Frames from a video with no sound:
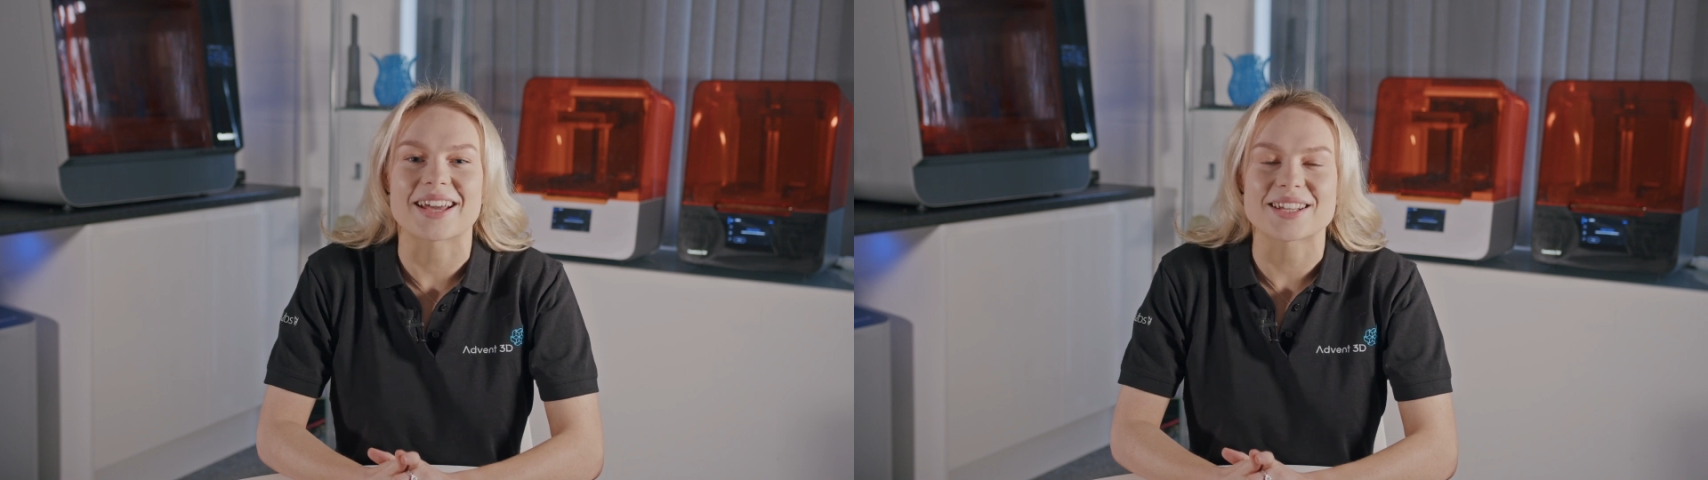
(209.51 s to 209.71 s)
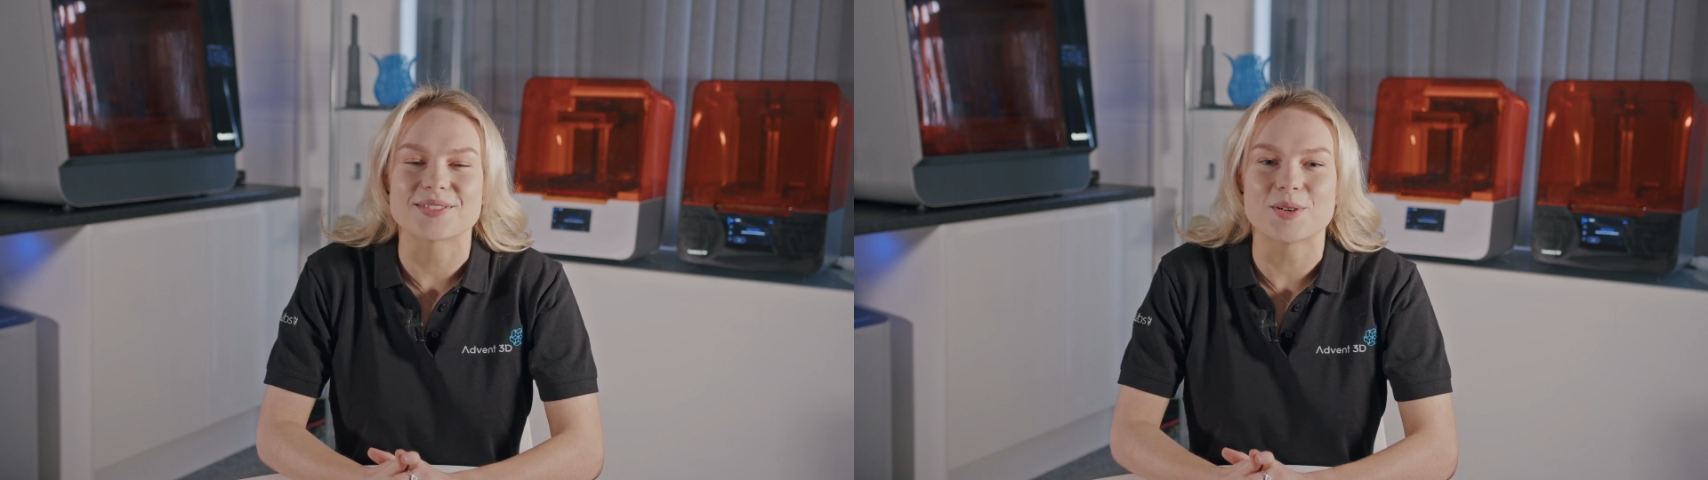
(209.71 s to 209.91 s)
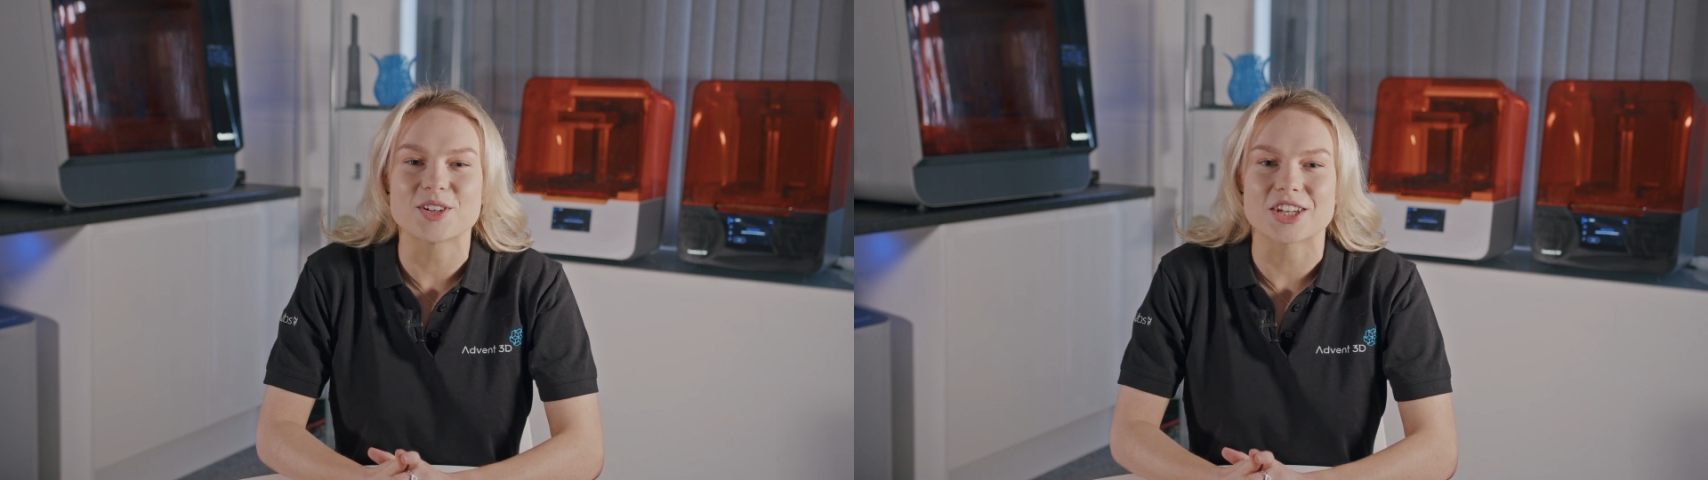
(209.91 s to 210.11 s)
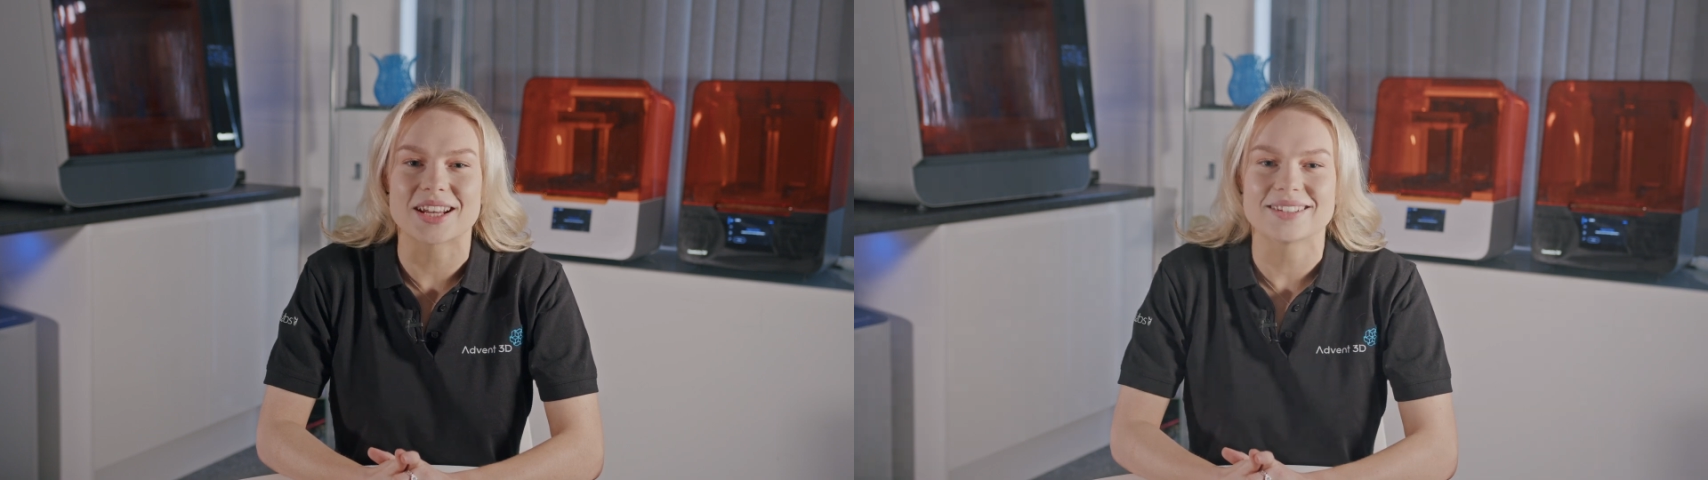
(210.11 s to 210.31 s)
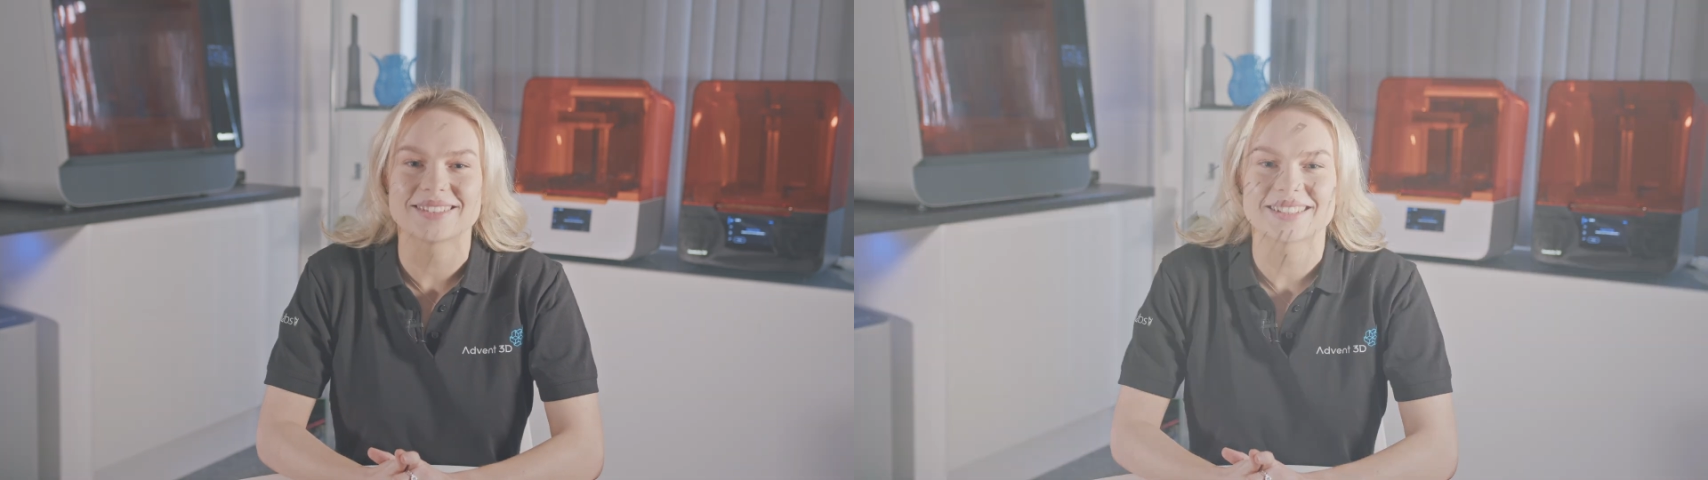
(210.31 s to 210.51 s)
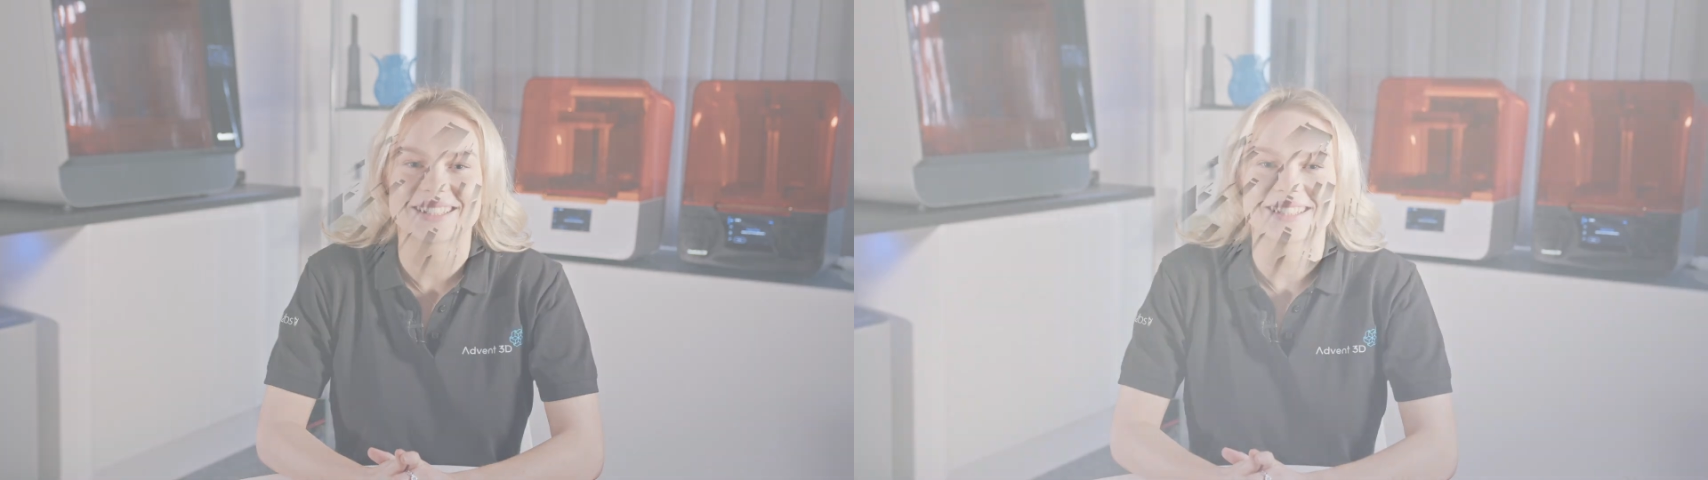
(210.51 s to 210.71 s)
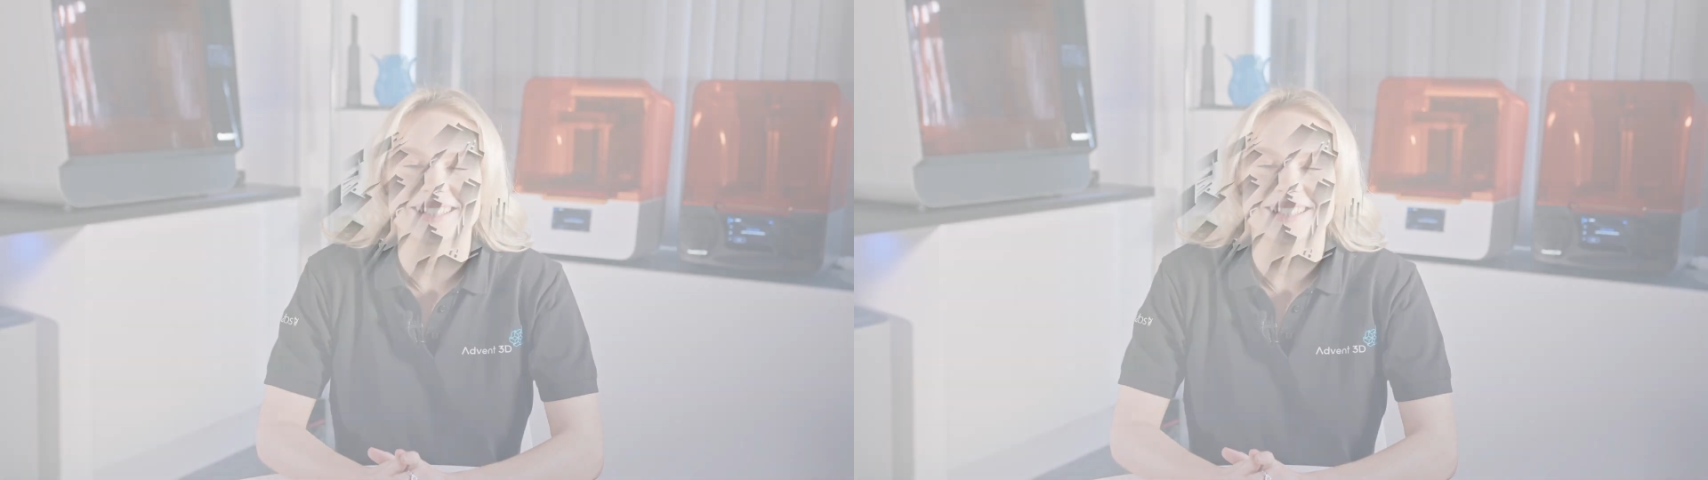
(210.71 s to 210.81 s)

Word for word: Thanks for watching.